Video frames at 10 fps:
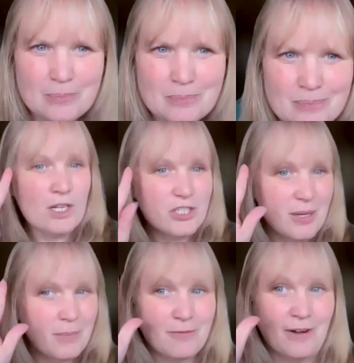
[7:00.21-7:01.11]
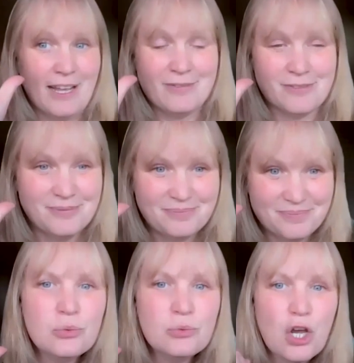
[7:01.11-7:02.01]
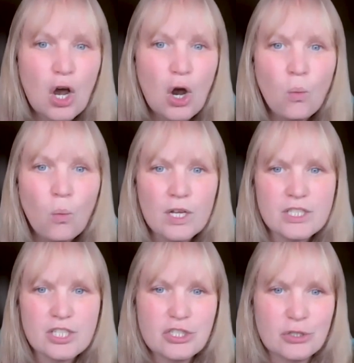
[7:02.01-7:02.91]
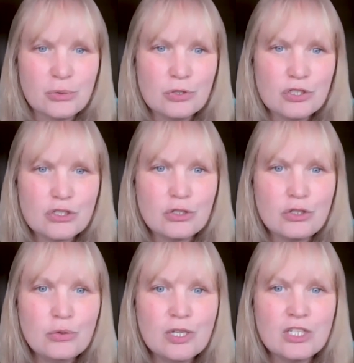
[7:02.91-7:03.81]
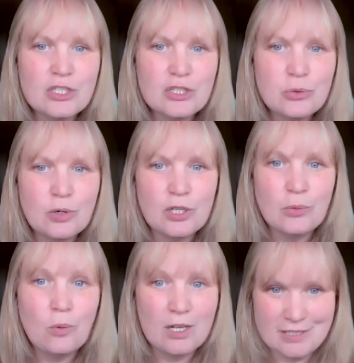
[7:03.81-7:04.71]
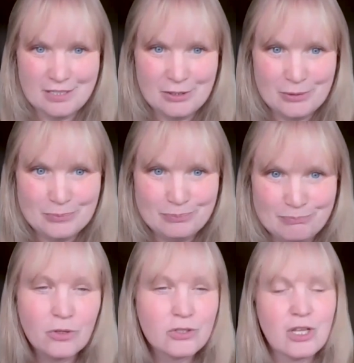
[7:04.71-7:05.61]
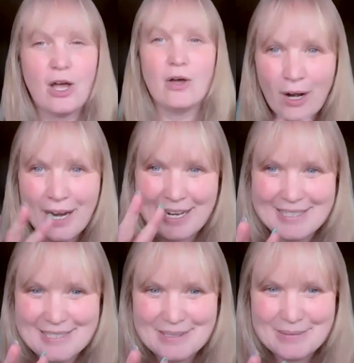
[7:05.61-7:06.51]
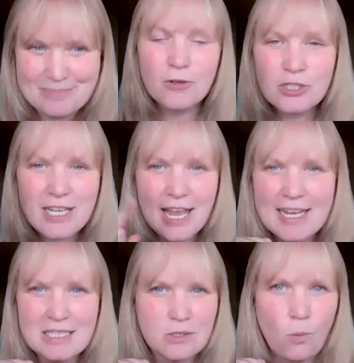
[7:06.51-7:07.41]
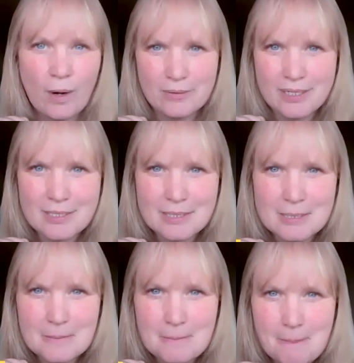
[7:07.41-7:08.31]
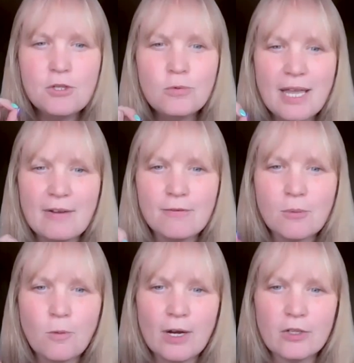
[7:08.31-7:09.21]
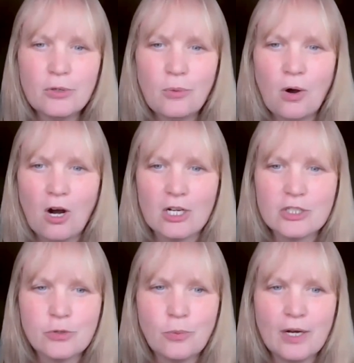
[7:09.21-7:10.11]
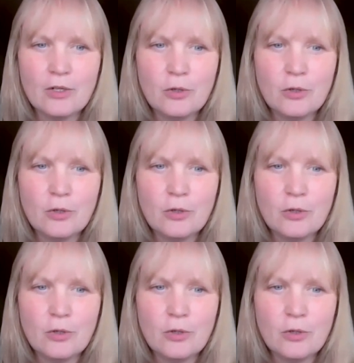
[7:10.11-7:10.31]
you. So question number 5, do you know what to do so you can do what you want to do? So there's 4 A's. And the first A is awareness. If you get from where you are to